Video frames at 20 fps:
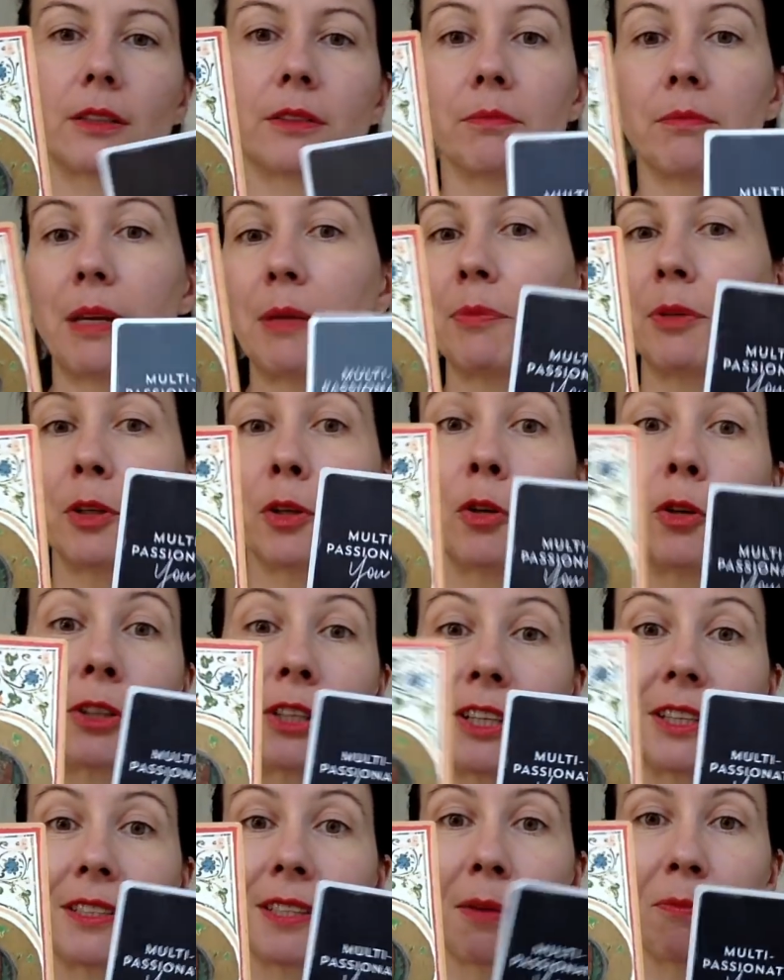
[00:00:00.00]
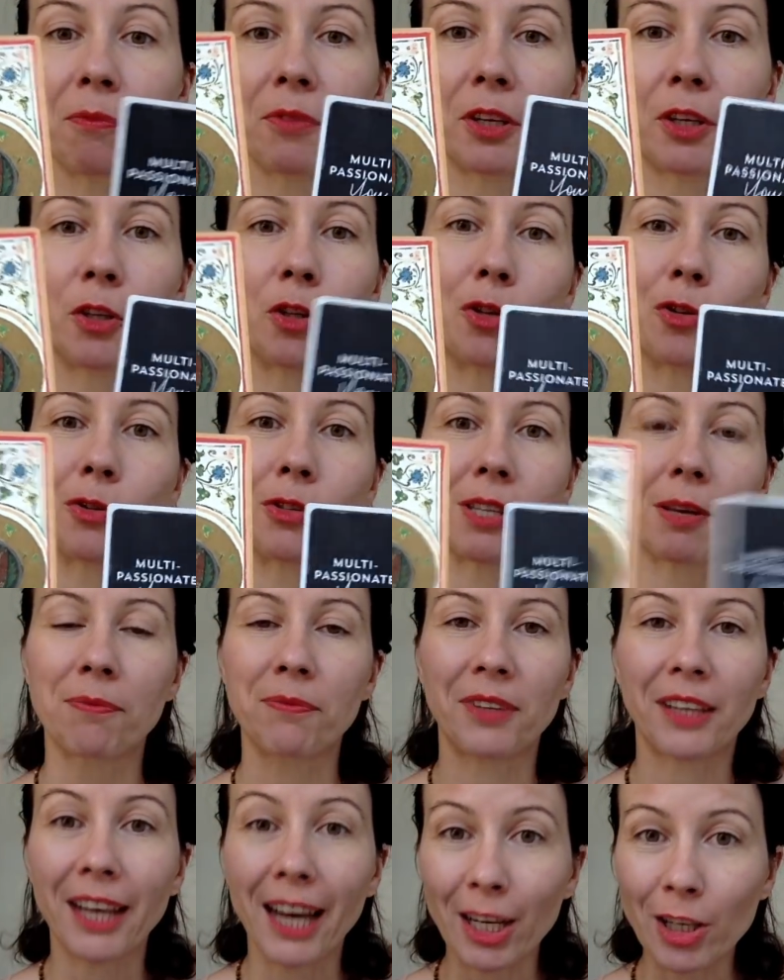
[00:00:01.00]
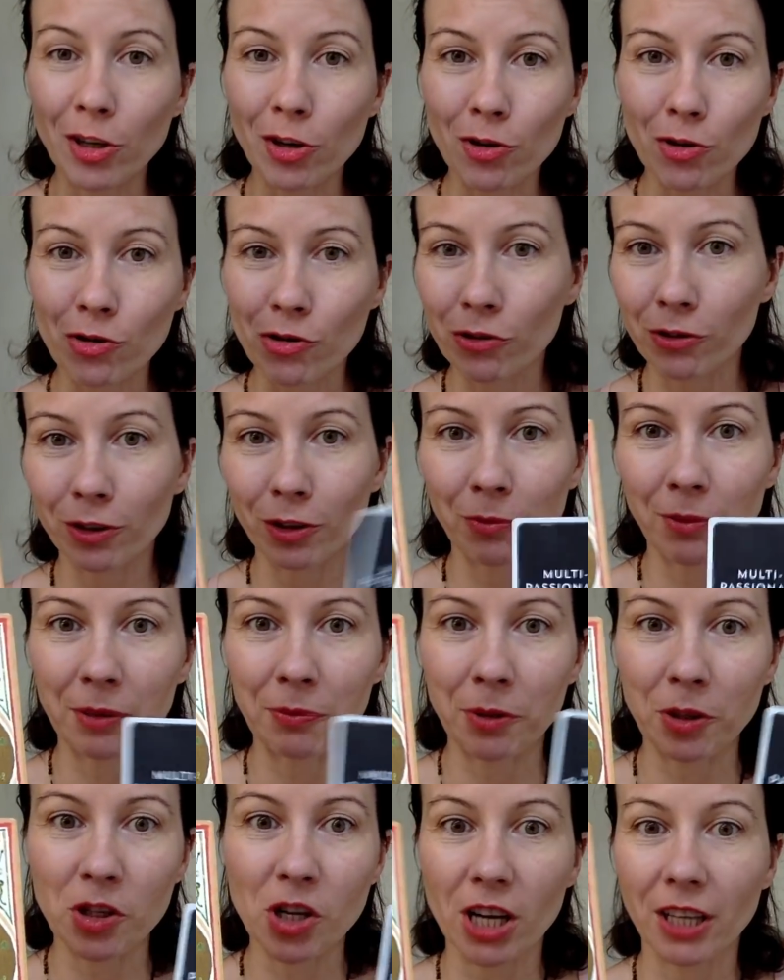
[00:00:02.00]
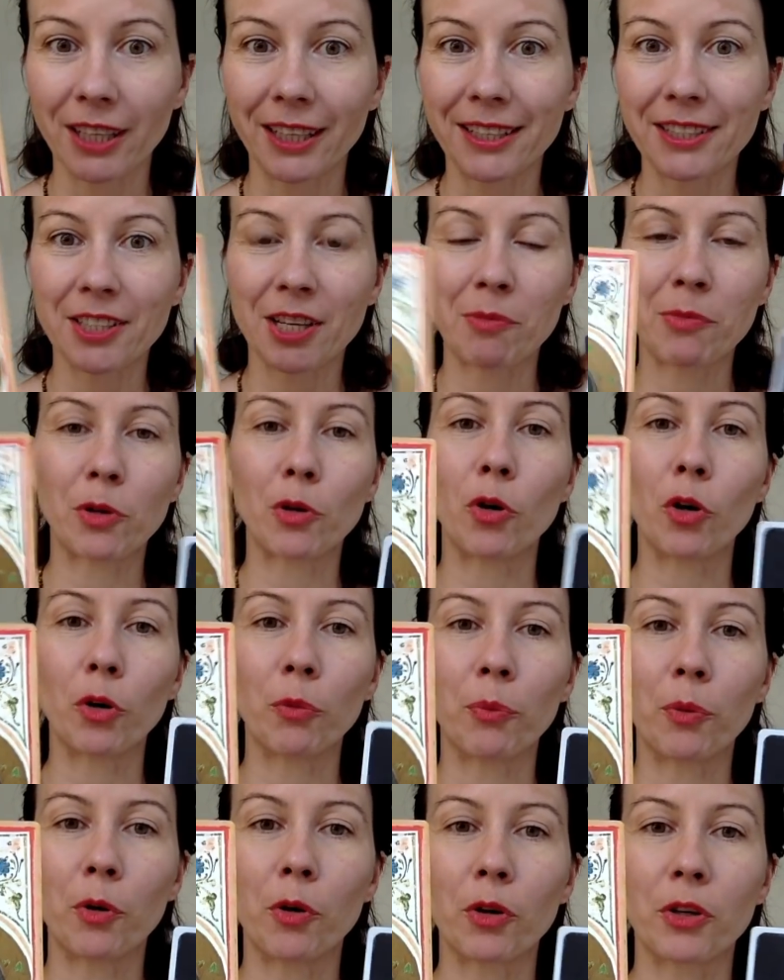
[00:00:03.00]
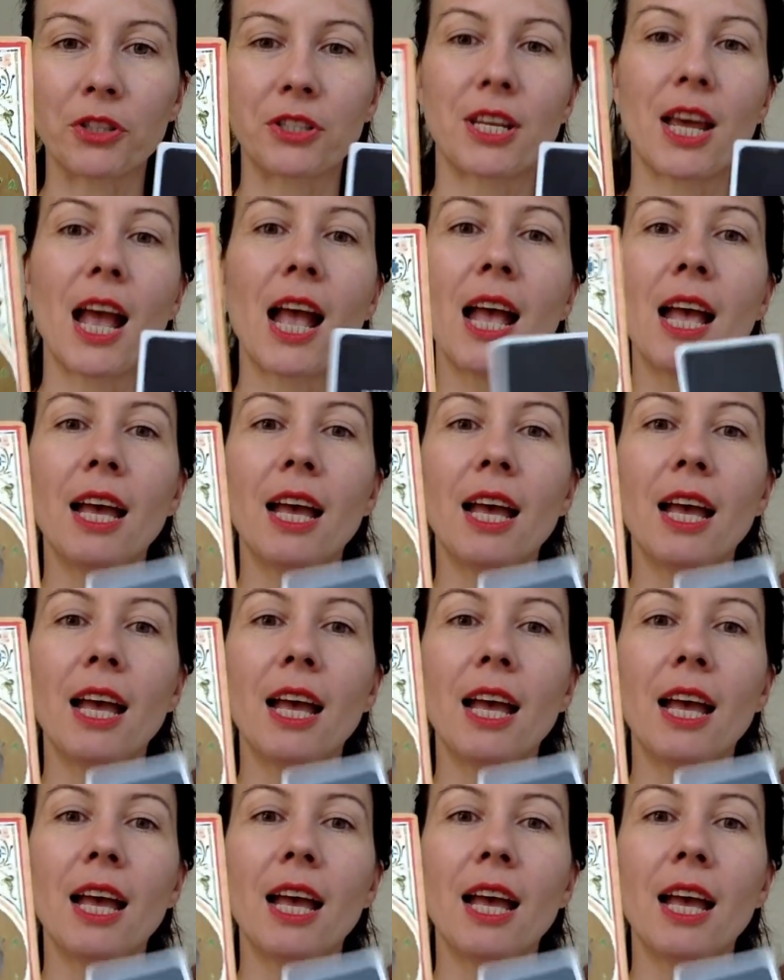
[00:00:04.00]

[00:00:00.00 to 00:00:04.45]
maybe cooking something new, something unusual, maybe checking some cookbooks.